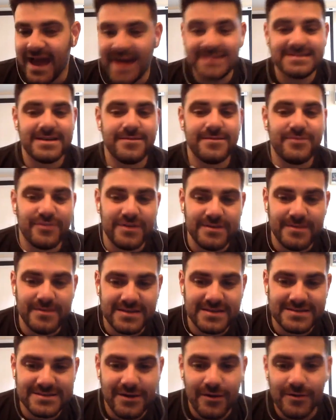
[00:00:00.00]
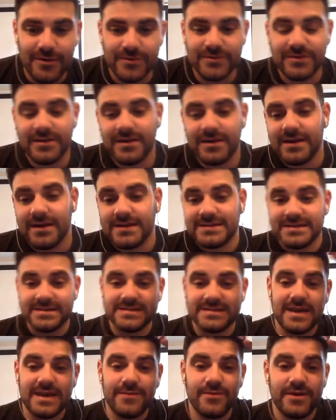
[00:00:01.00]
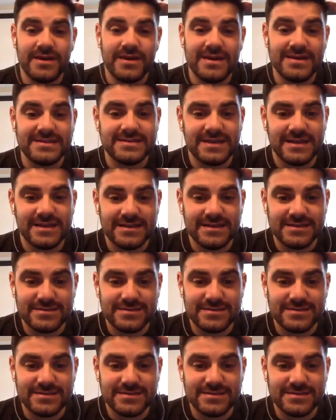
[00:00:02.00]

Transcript: has Emery been told to say what he said in